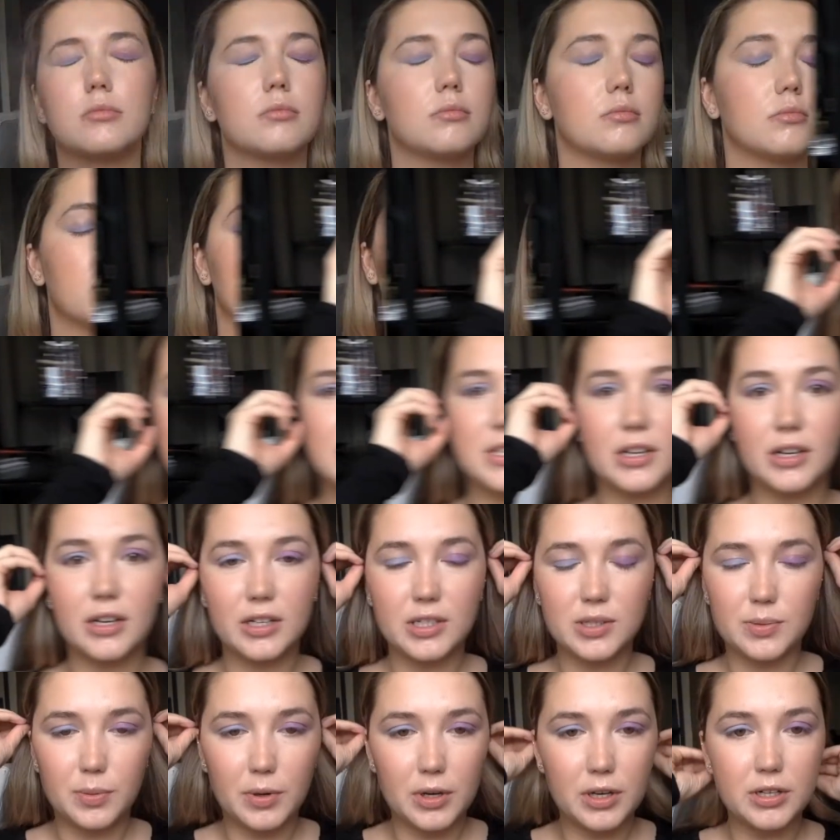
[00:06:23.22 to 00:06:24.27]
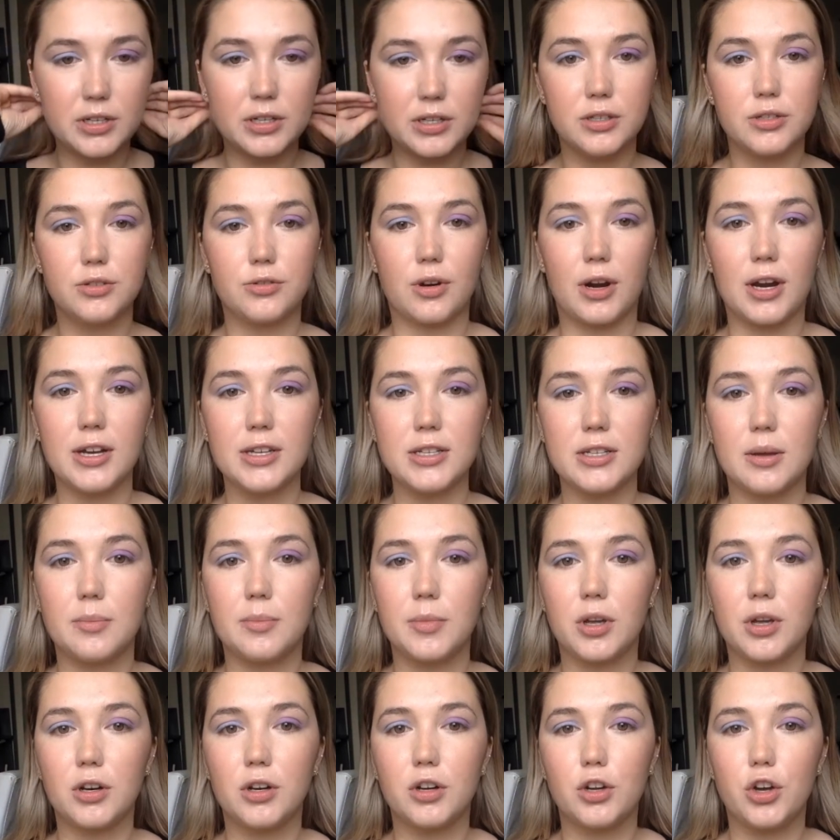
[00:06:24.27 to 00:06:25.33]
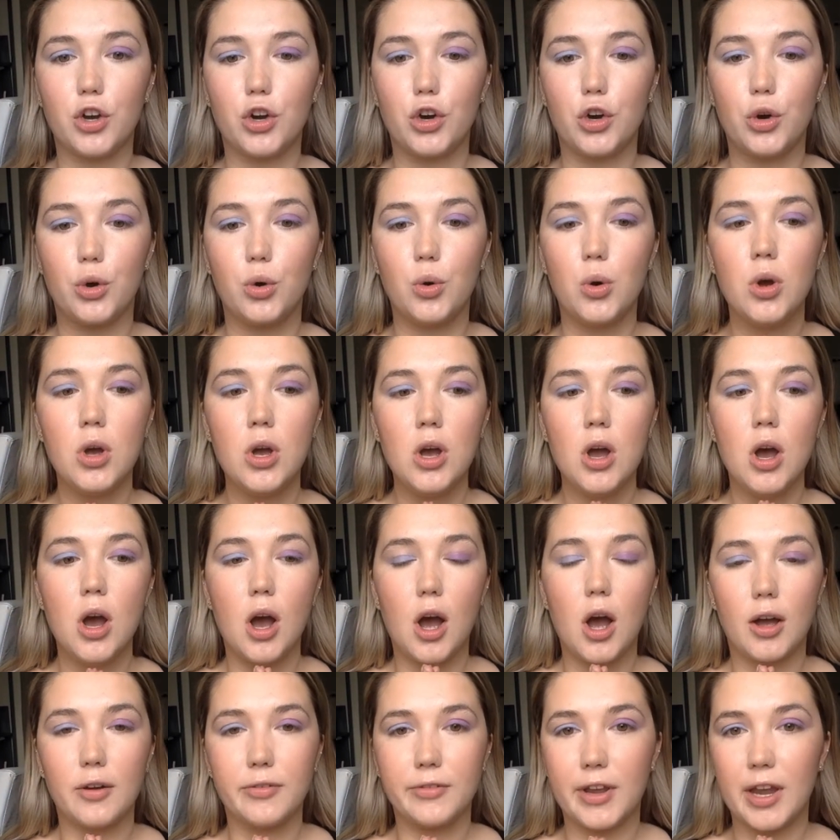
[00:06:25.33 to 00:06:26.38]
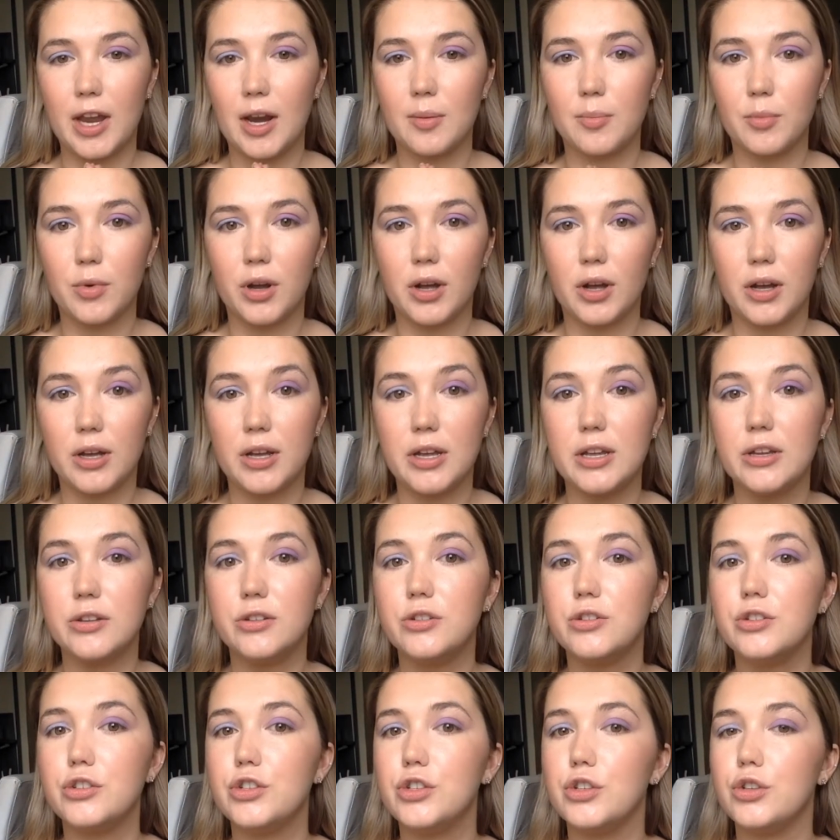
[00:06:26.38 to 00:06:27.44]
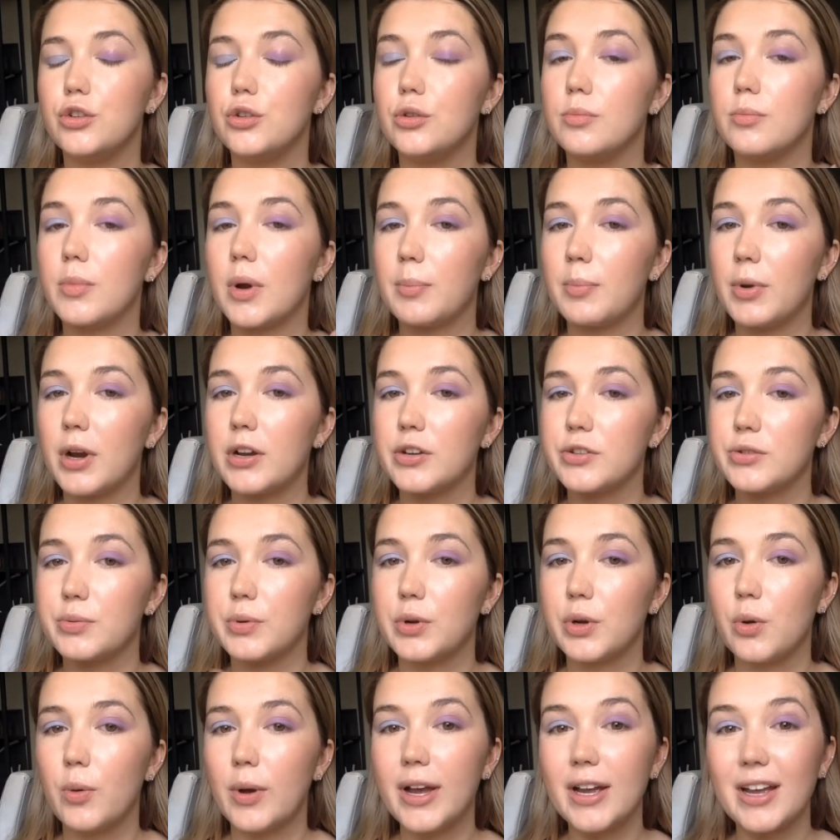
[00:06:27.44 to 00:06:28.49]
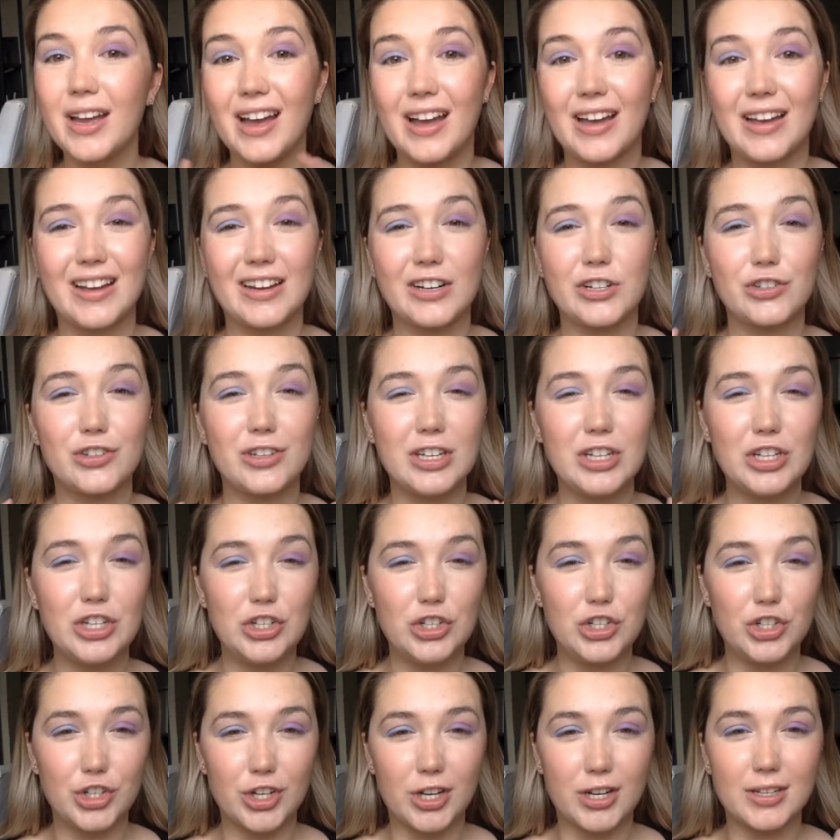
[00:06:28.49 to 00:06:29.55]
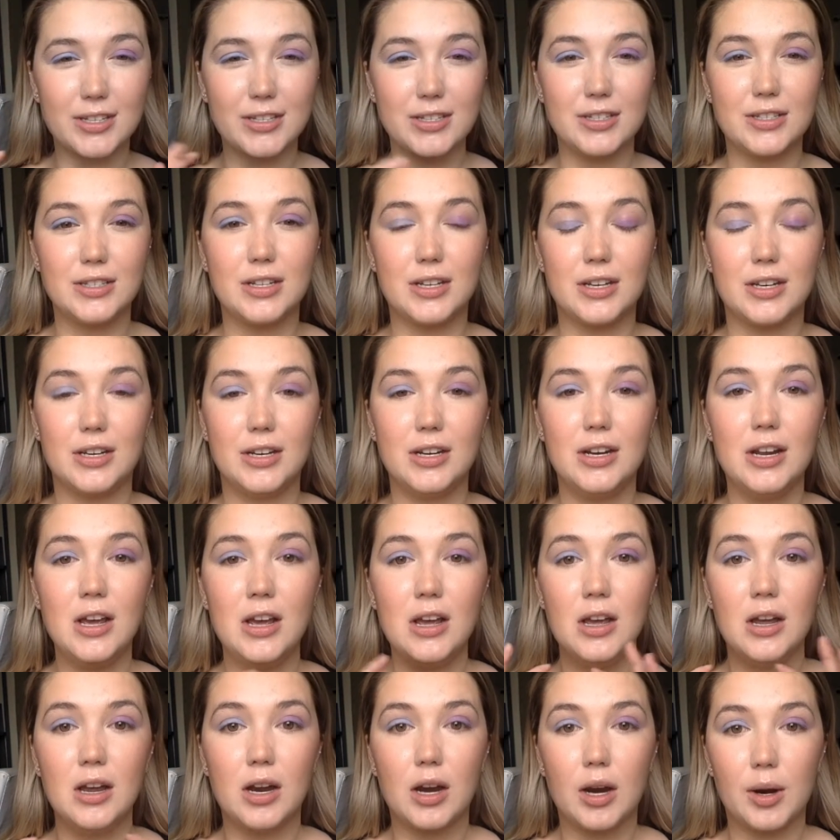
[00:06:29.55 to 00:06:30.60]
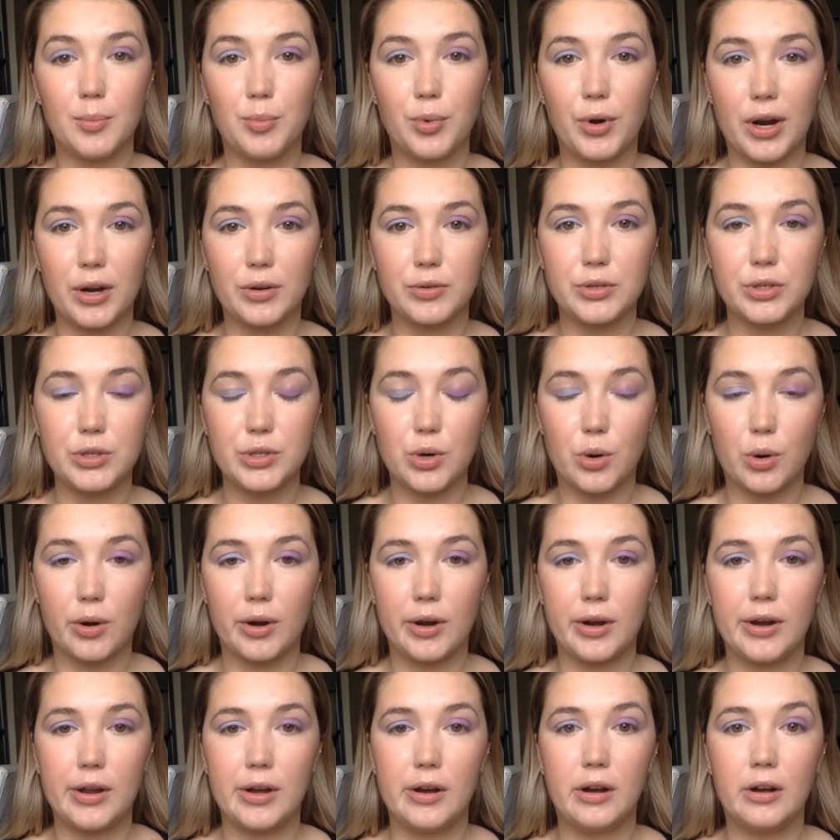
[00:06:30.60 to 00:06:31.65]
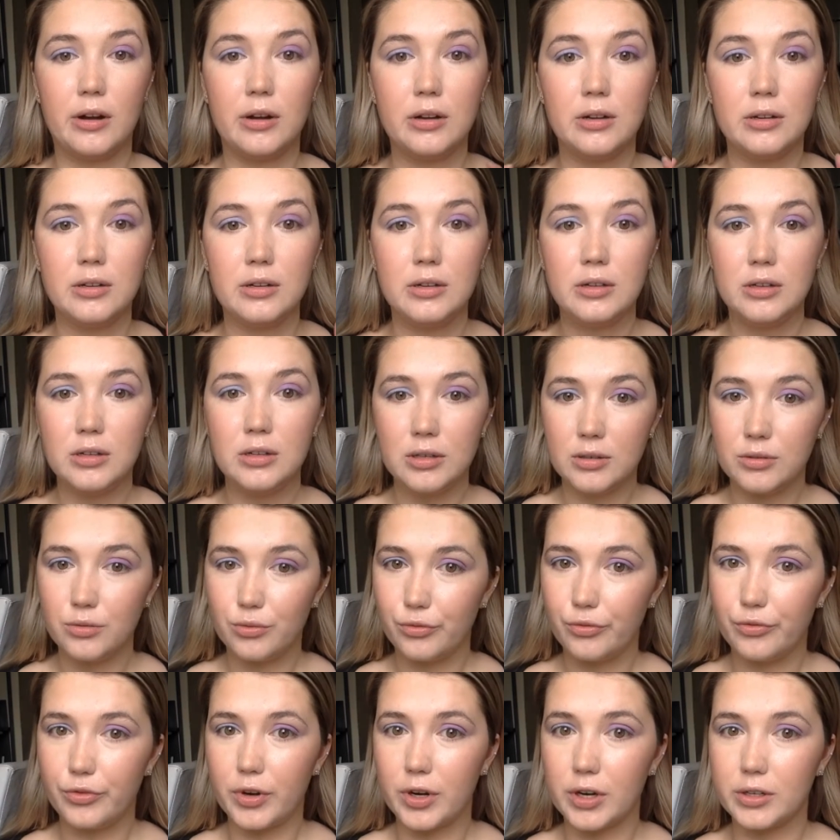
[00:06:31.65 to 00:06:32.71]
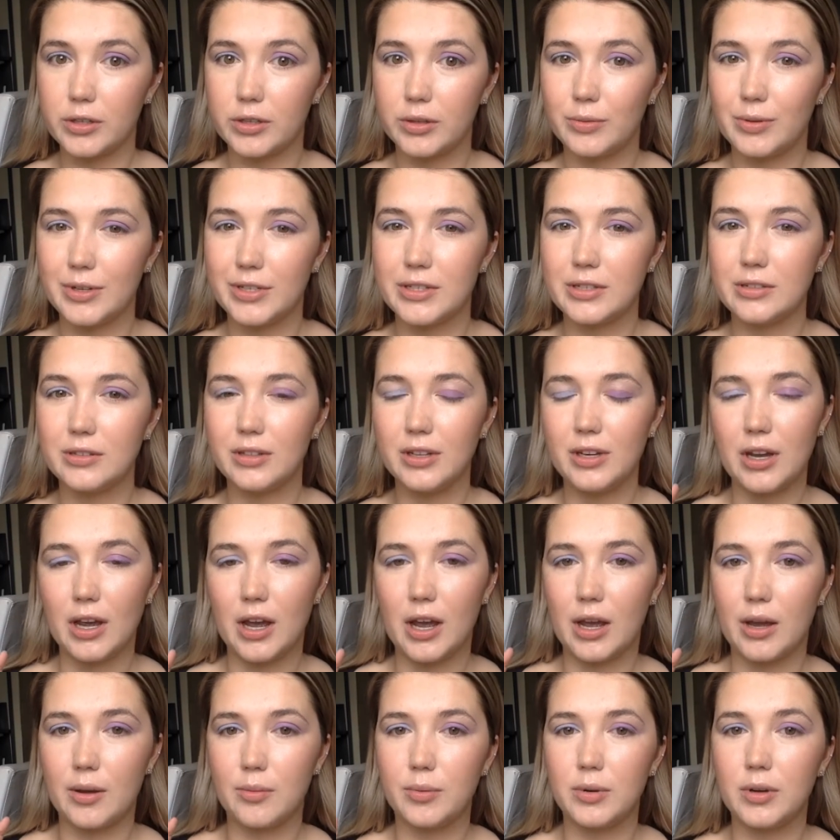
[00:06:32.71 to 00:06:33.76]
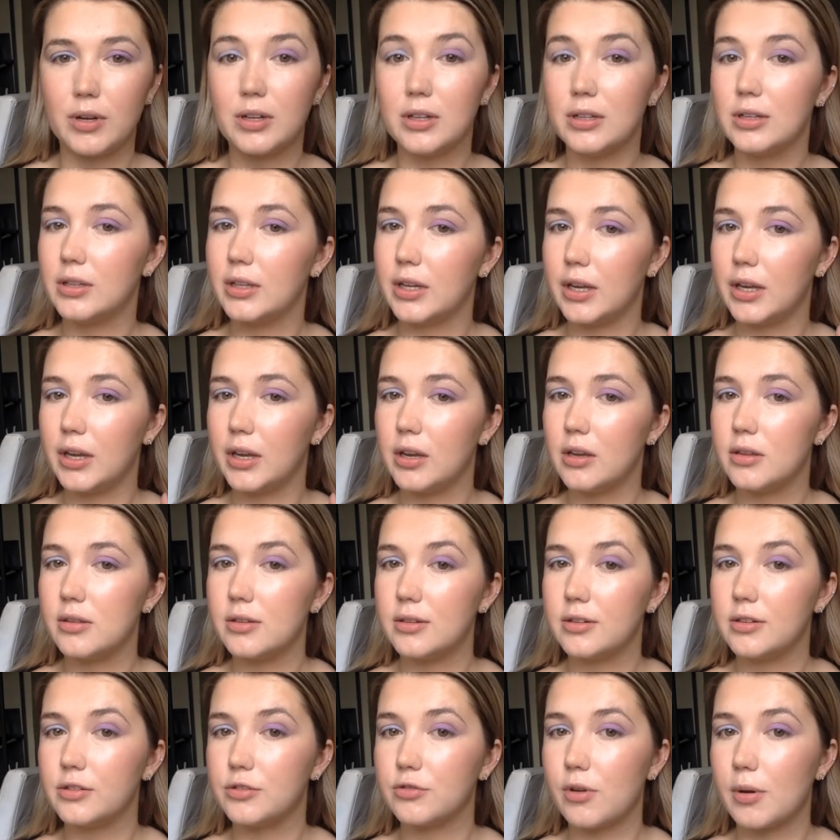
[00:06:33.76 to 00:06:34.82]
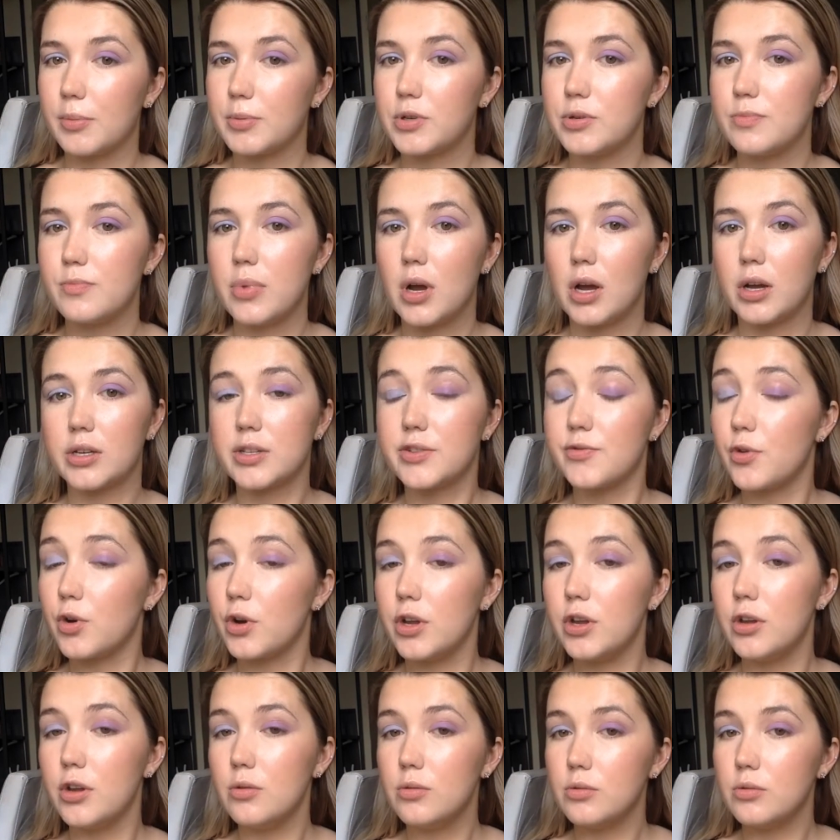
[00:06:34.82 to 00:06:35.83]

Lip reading: While my setting spray dries, I'm going to go off camera and do my brows real quick. I actually just did a brow tutorial fairly recently. I will link it in the description box for you